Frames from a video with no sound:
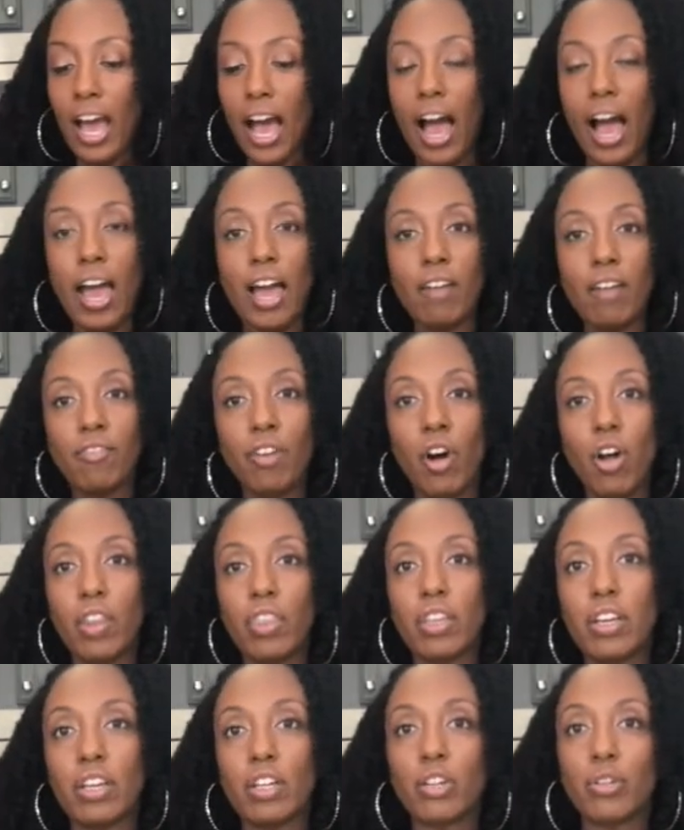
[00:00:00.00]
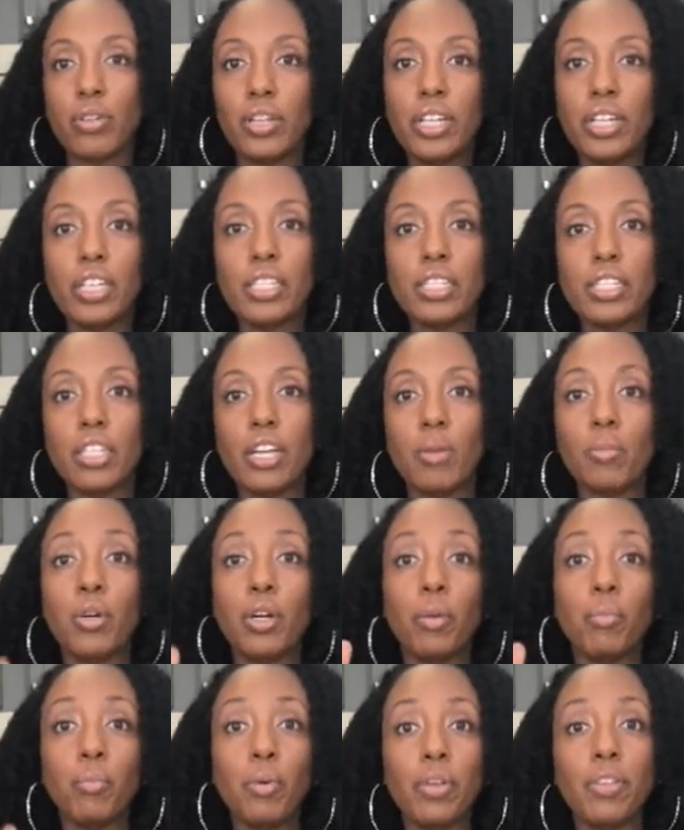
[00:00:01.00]
I have all the ingredients here. I'm
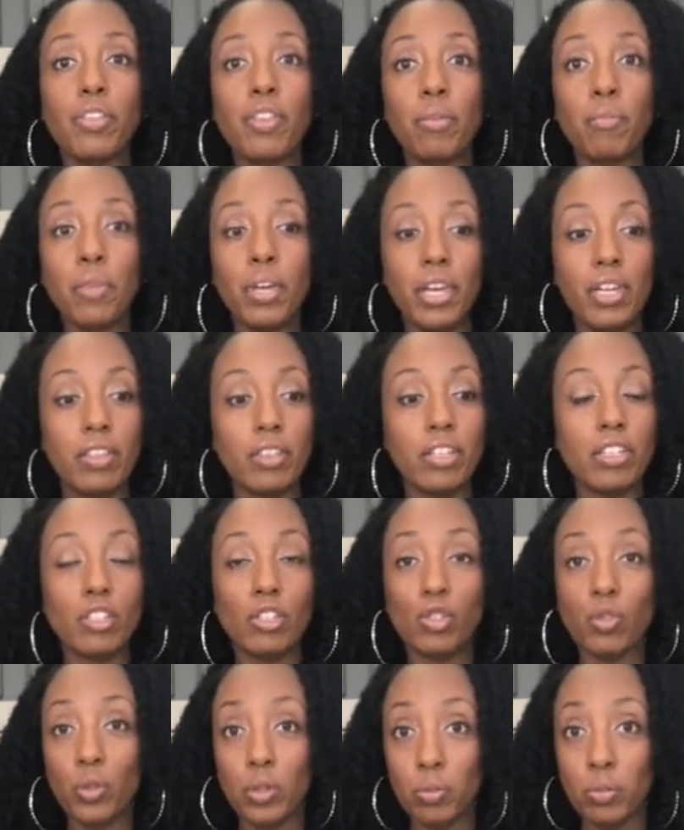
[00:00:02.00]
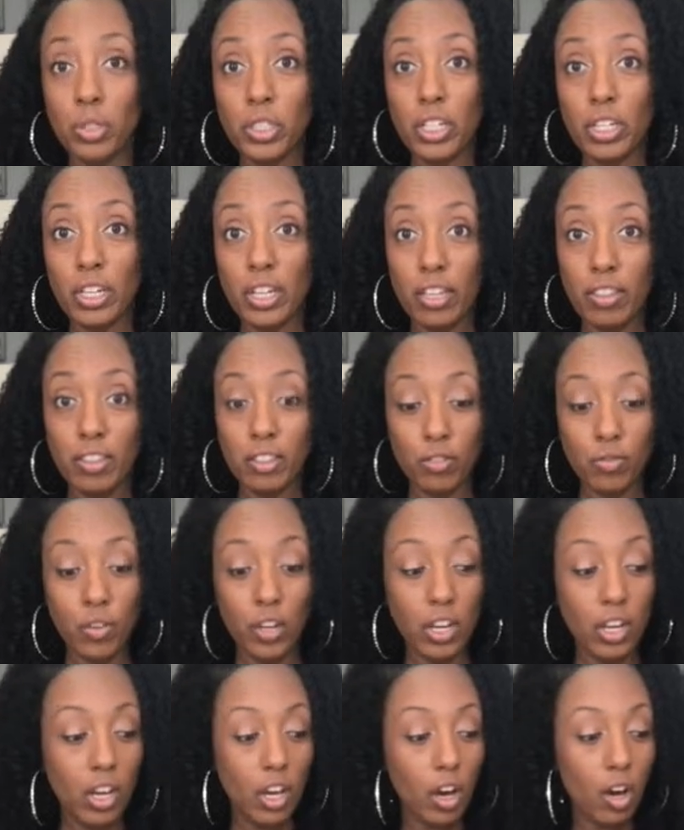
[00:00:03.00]
going to put them in the description in this
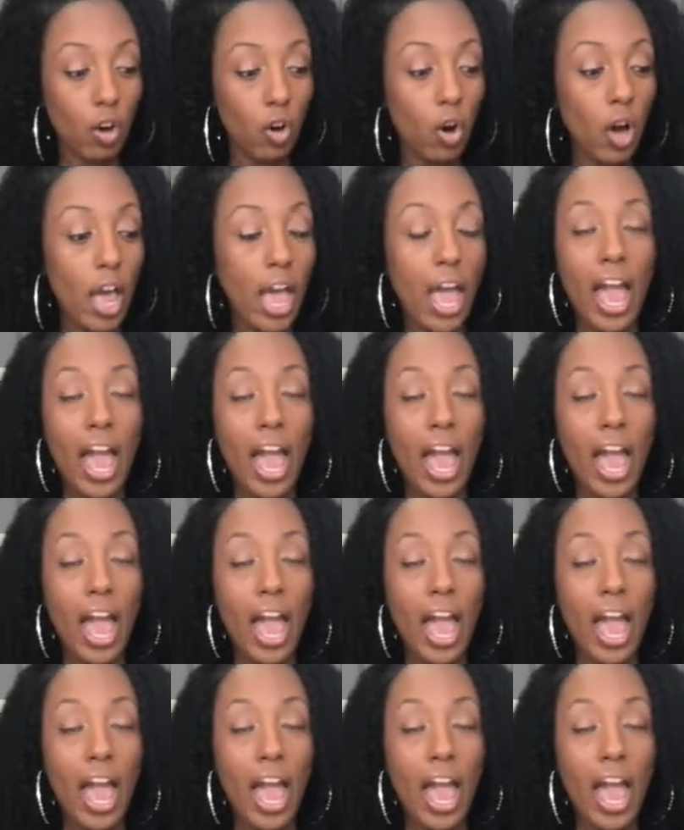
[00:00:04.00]
video,